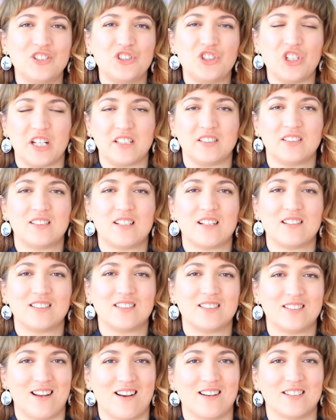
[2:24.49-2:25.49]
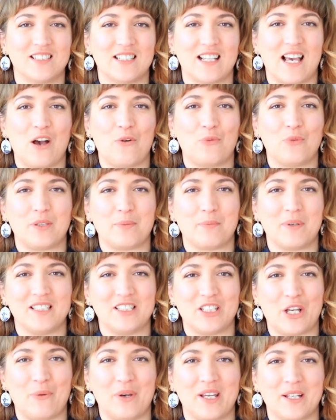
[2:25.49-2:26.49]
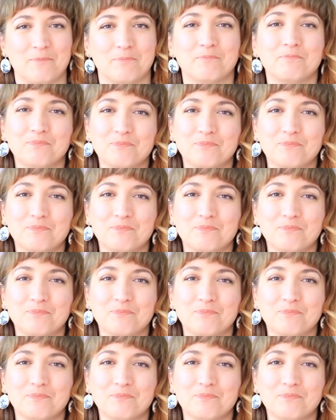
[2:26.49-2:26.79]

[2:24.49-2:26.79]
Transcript: just starting out with my sewing.